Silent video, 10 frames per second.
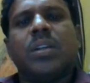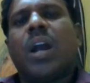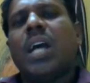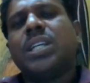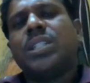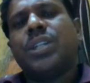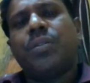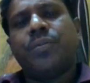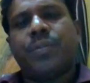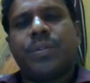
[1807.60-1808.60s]
causes
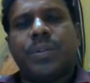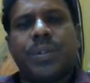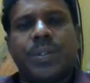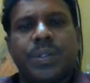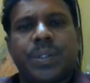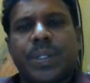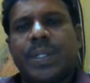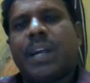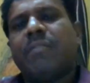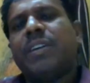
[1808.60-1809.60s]
of
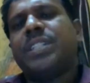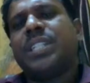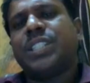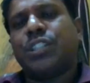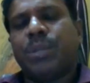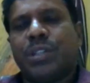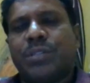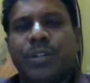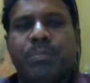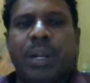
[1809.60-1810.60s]
divergences
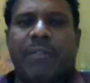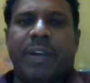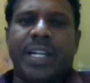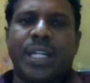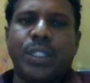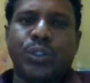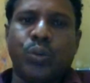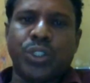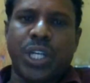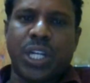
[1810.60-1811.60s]
between private and
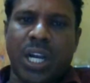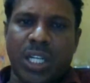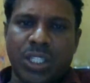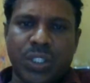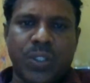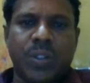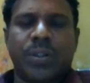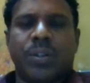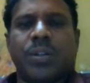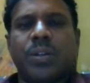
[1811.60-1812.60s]
social cost
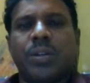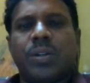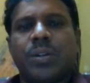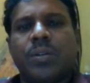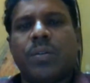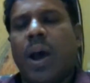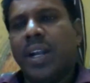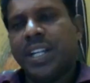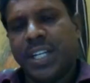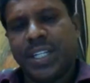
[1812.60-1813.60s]

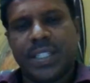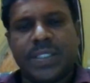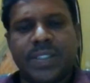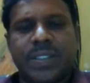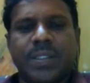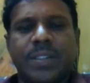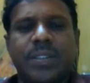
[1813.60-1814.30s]
and returns.